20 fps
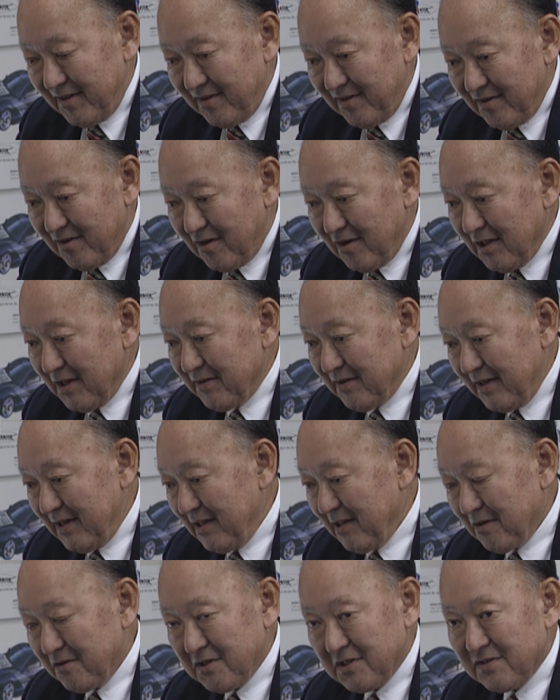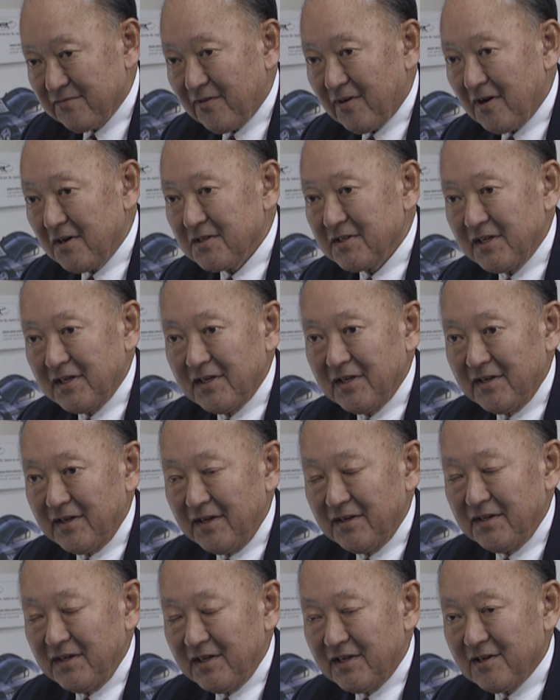he looked as far as the
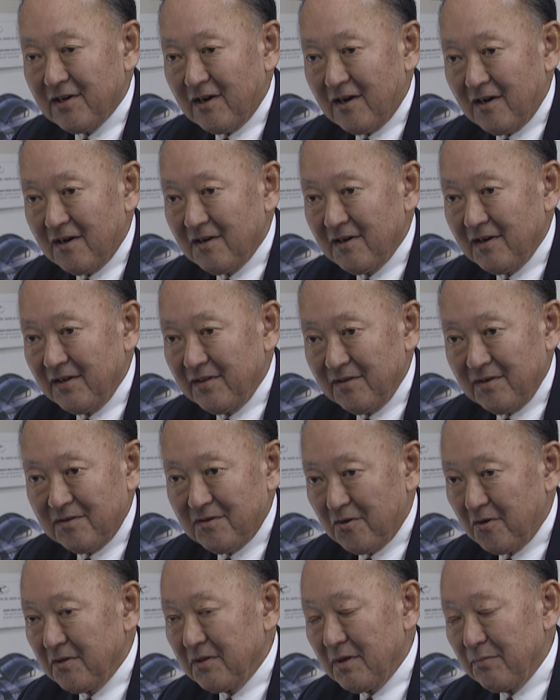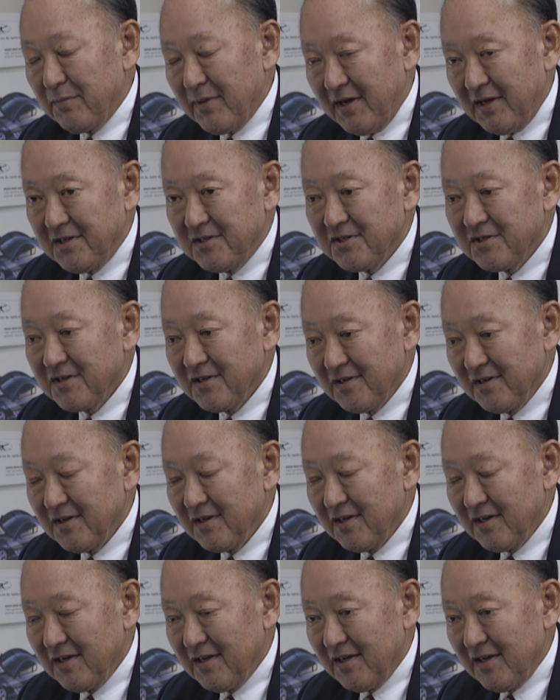Indy car and turned the page,
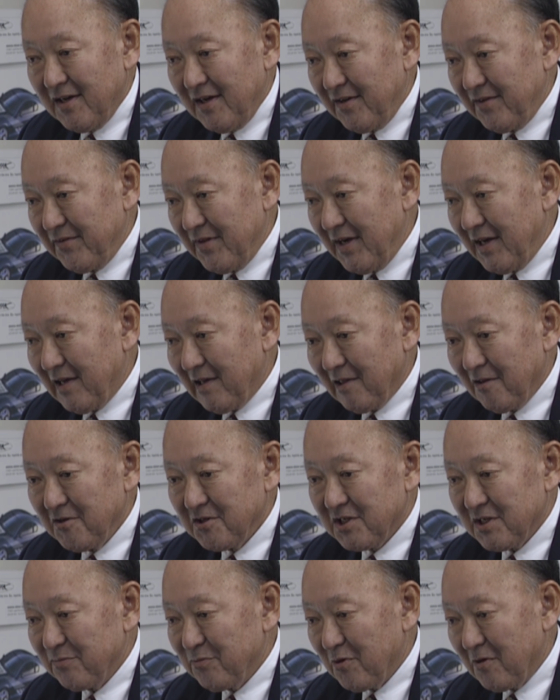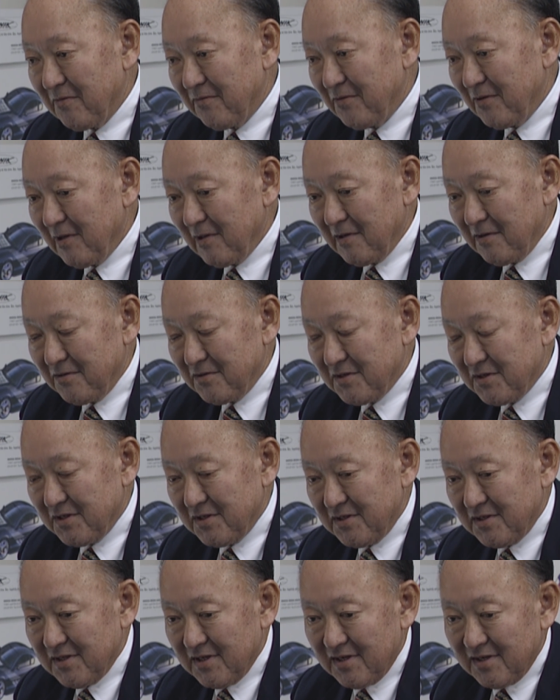and then he closed the portfolio and says,